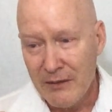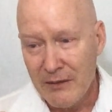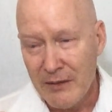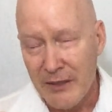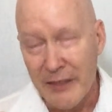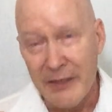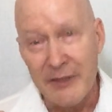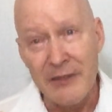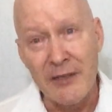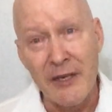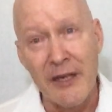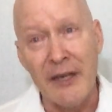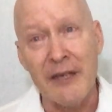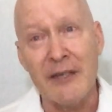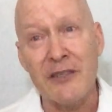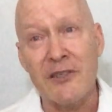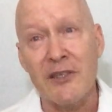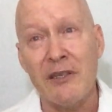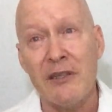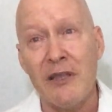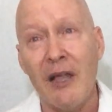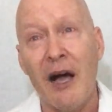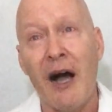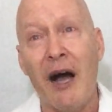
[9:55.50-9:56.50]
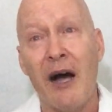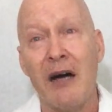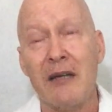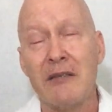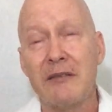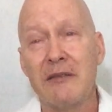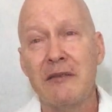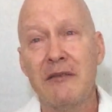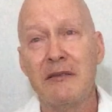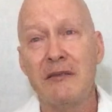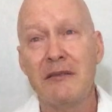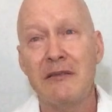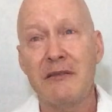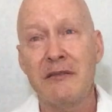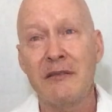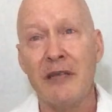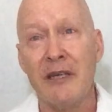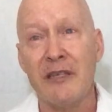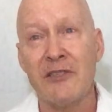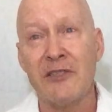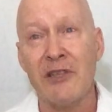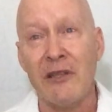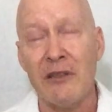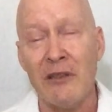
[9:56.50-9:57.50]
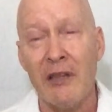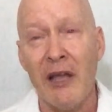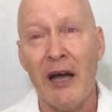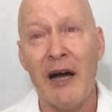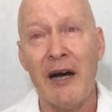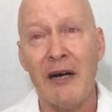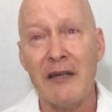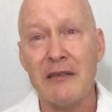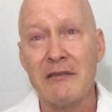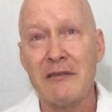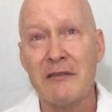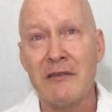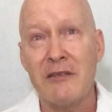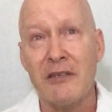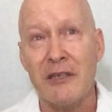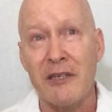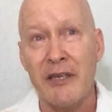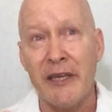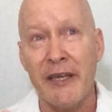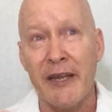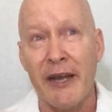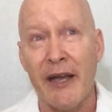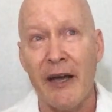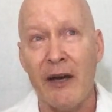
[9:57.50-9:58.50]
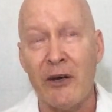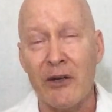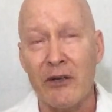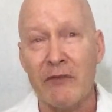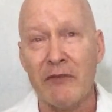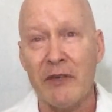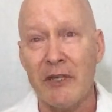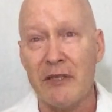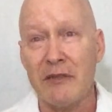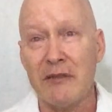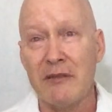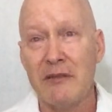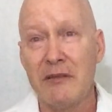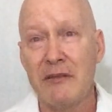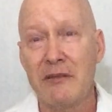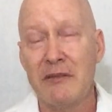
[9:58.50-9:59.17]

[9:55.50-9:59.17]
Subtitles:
It takes a lot. It takes a lot to get out of it.